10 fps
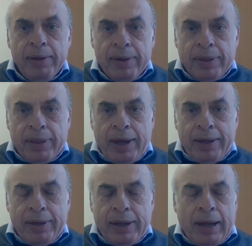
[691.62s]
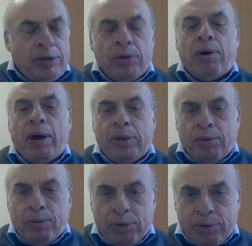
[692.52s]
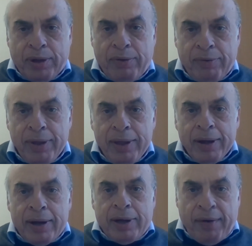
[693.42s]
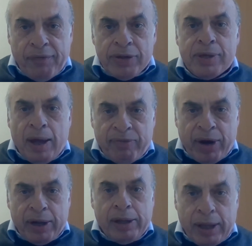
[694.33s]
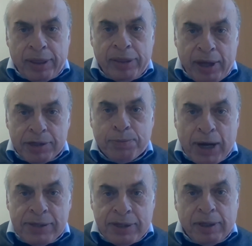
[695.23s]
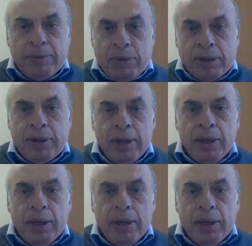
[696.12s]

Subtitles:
I don't know. I don't want to give reference. I'm very glad that they express it, but